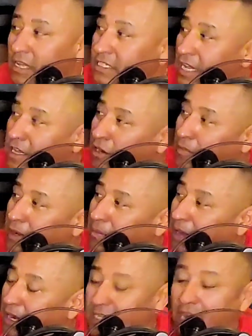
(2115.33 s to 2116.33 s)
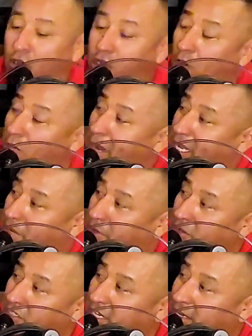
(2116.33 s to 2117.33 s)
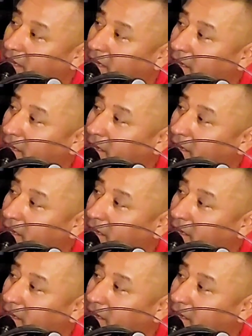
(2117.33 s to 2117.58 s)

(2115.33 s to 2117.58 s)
has that year been, man? Because I know you were making music